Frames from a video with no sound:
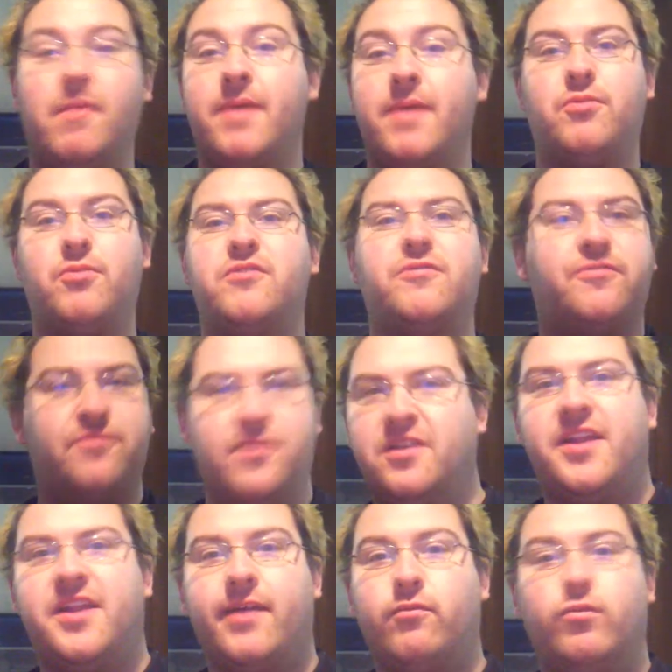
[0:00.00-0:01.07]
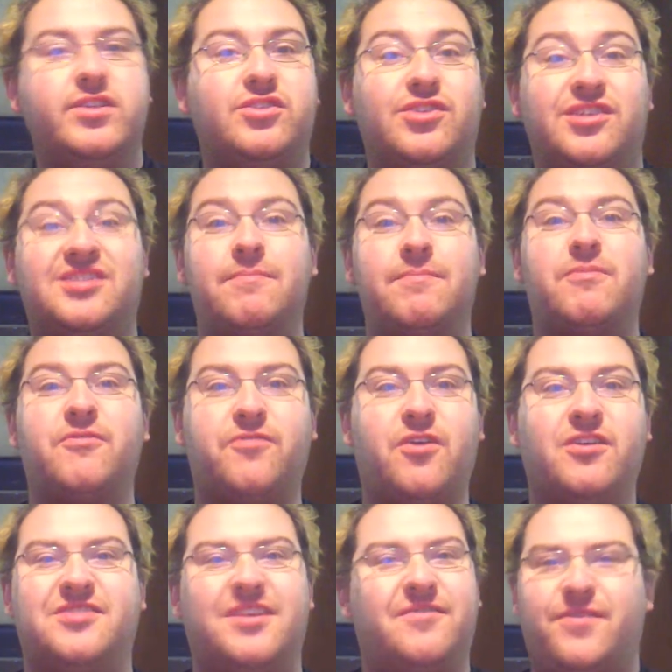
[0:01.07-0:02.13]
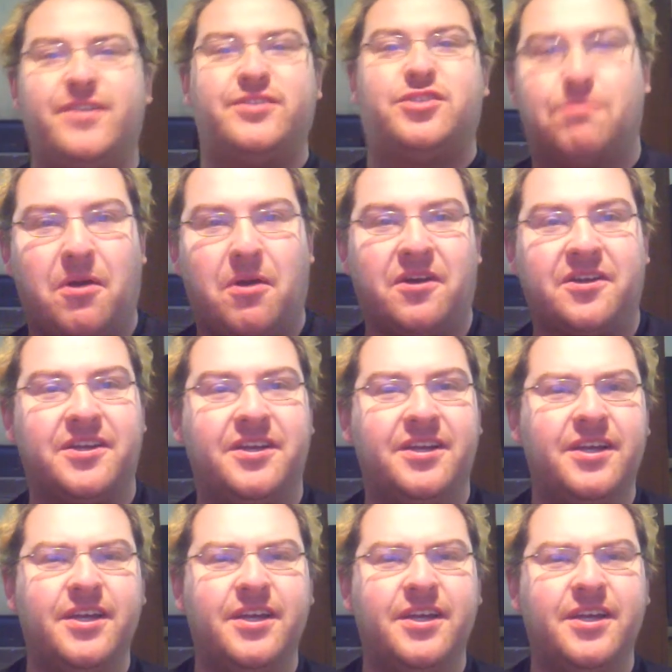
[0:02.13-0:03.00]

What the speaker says: my brother Phil and I went to Timber Falls Adventure Park.